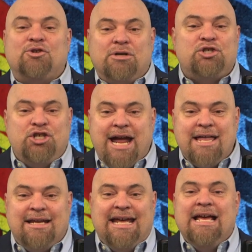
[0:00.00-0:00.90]

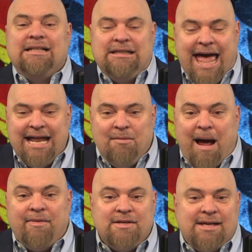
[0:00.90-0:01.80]
Christianity led
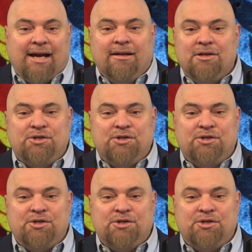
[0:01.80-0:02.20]
by the secular